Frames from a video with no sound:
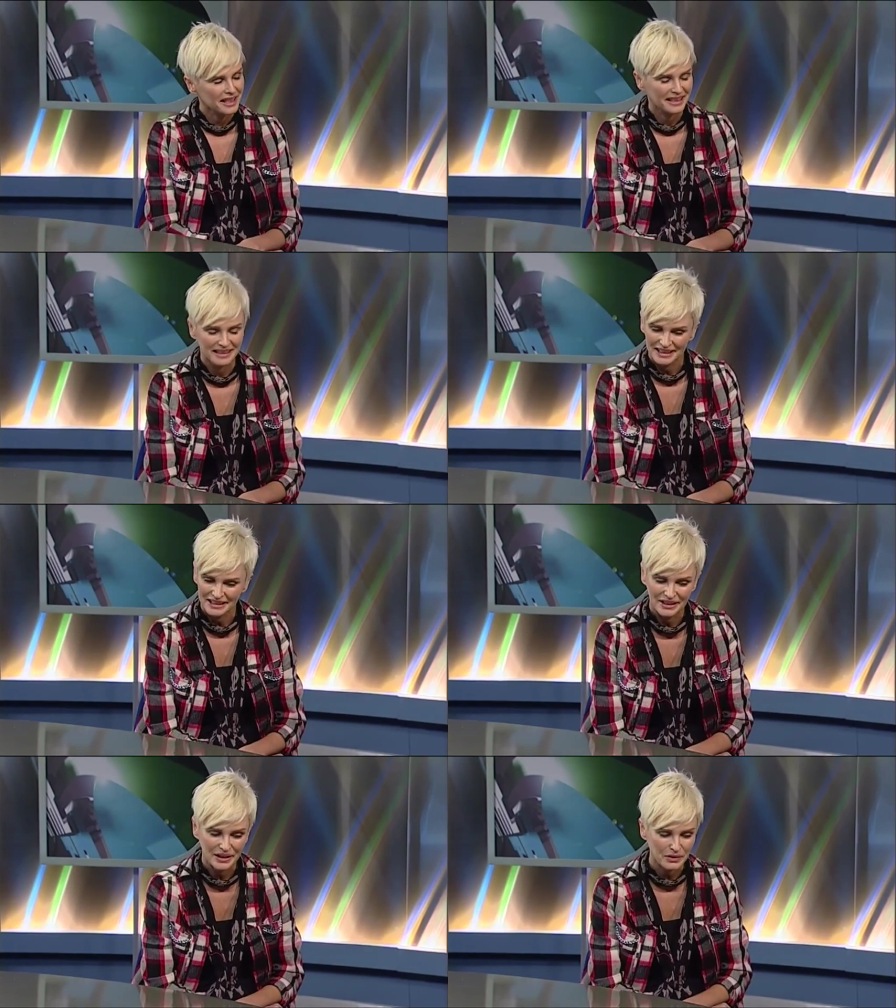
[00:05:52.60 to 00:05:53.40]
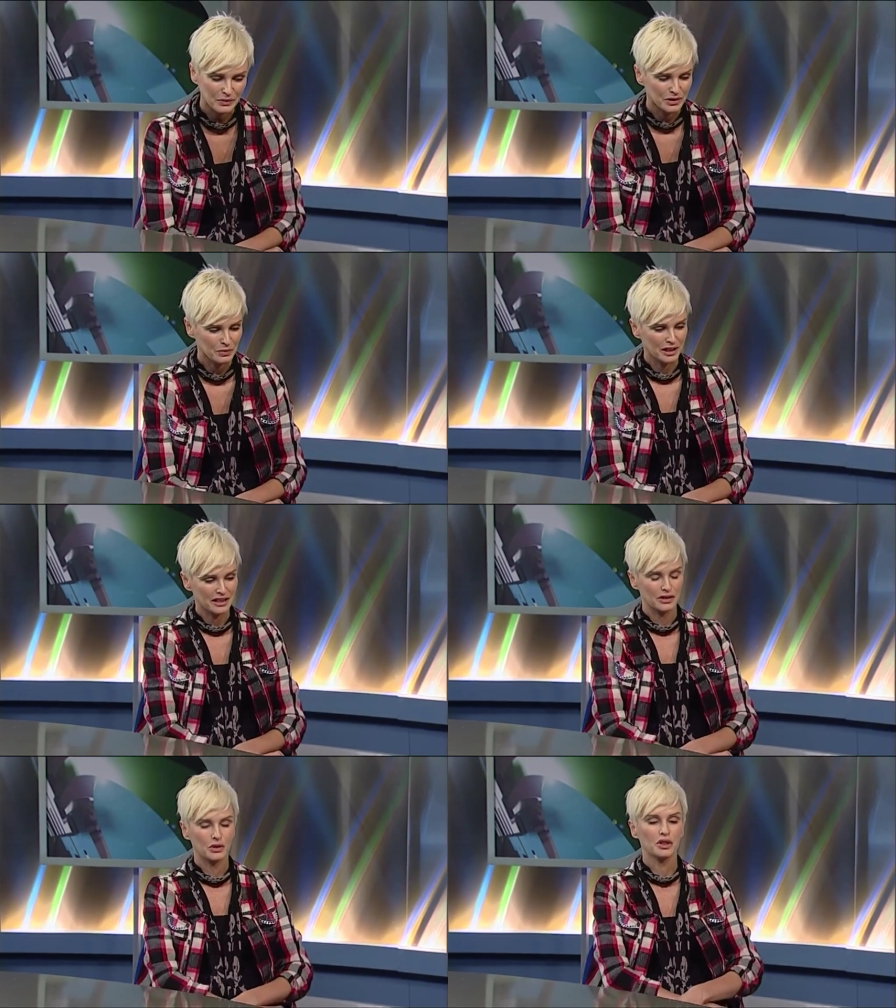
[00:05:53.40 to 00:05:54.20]
and, you know, was
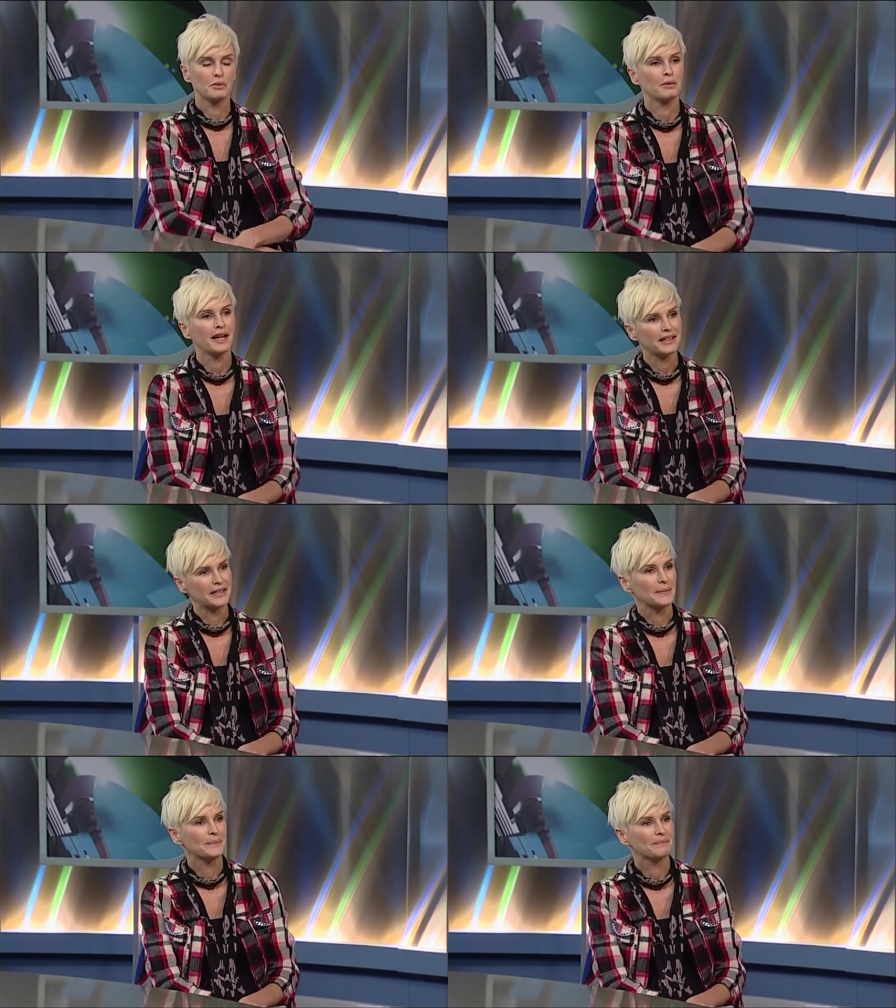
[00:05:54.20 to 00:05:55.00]
wanting to talk to me about it.